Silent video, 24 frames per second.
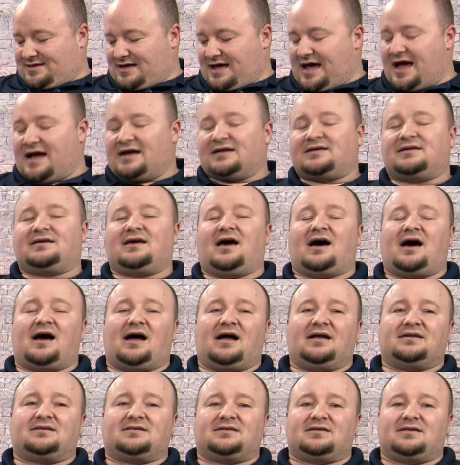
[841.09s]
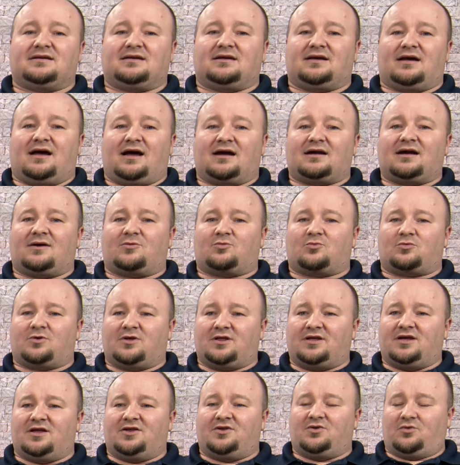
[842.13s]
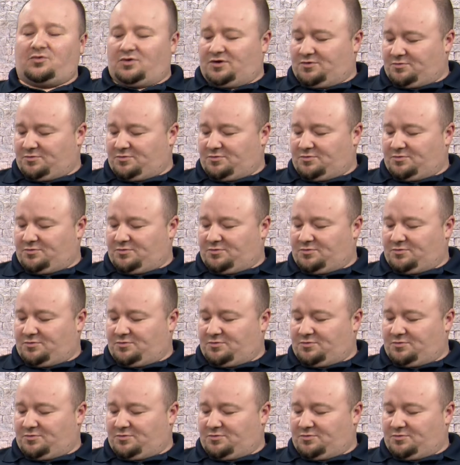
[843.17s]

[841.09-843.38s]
I got really annoyed